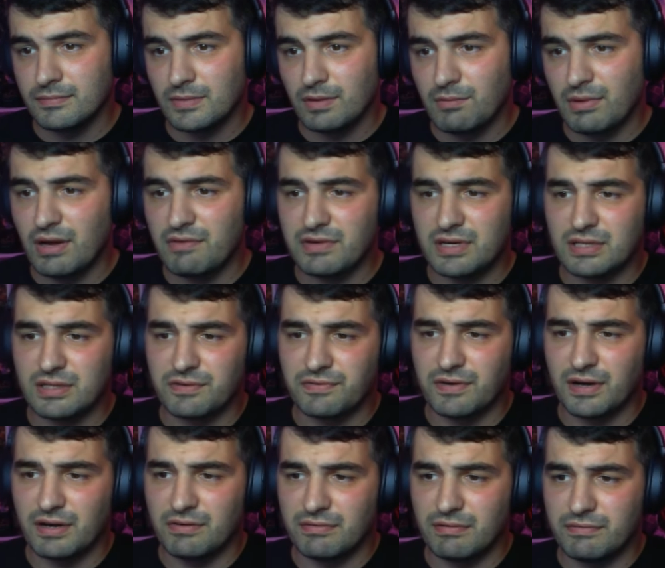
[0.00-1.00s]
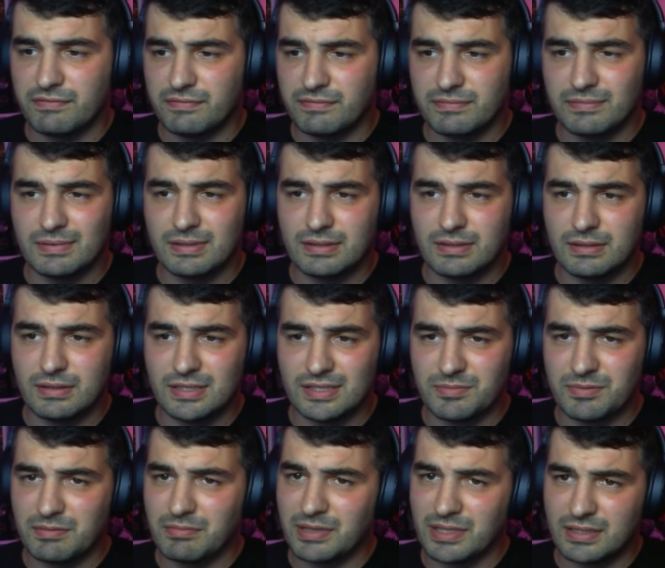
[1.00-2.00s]
We have another 5 if needs
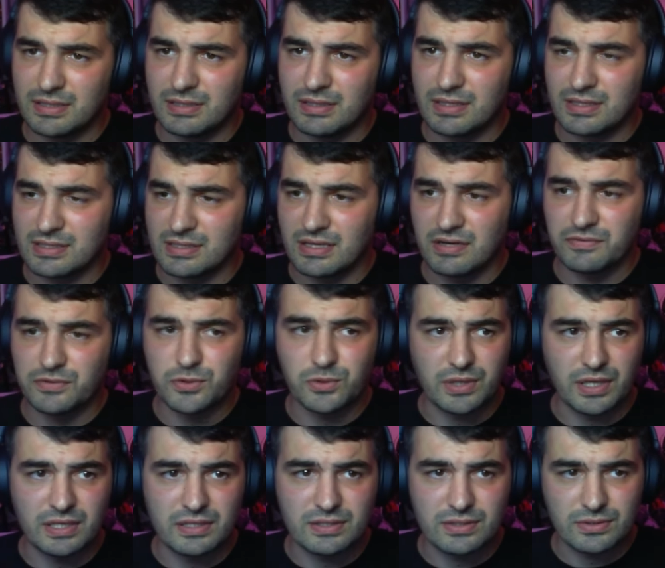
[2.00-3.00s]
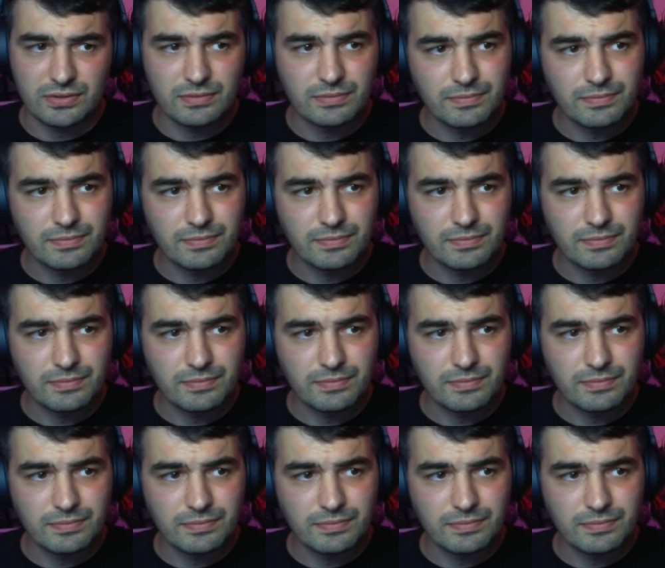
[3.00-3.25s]
be, but he doesn't have 2K, so.